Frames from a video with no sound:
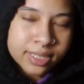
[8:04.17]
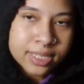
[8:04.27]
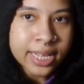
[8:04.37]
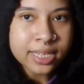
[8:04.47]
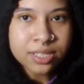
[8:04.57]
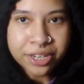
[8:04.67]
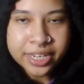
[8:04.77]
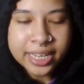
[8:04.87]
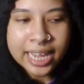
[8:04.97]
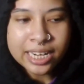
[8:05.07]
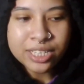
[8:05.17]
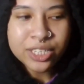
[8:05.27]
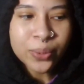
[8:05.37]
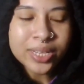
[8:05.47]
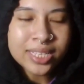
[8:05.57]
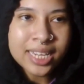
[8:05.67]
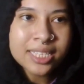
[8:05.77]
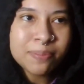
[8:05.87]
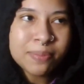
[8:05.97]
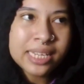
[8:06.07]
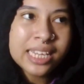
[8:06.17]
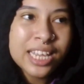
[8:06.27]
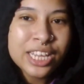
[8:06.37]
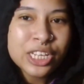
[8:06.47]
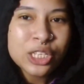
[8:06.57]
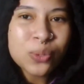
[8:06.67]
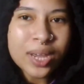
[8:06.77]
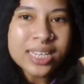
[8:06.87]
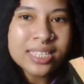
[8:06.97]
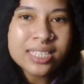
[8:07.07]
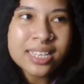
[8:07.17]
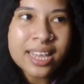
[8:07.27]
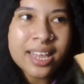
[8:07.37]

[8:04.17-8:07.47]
like start again. So it takes me twice